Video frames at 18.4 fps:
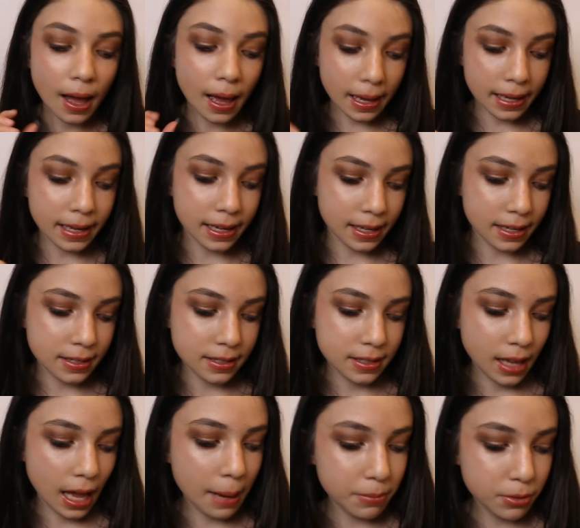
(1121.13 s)

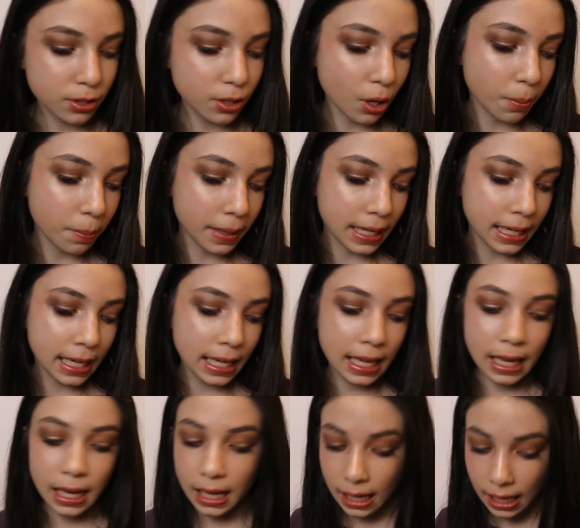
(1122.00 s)
and I'm just hoping
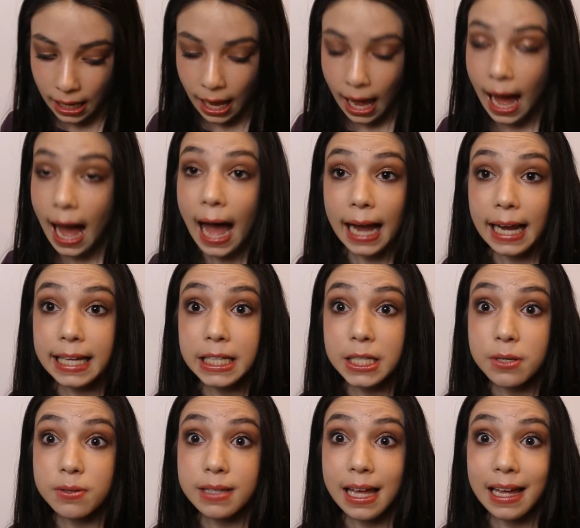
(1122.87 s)
I can
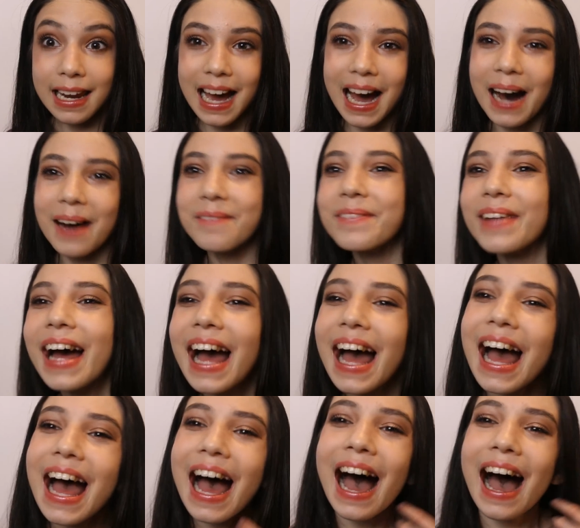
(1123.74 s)
use that
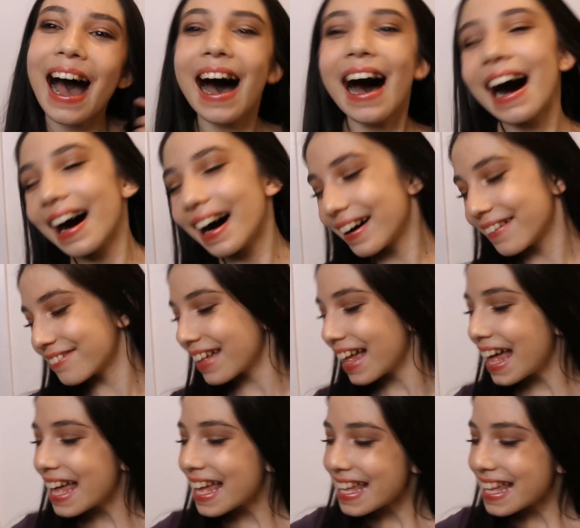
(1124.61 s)
up.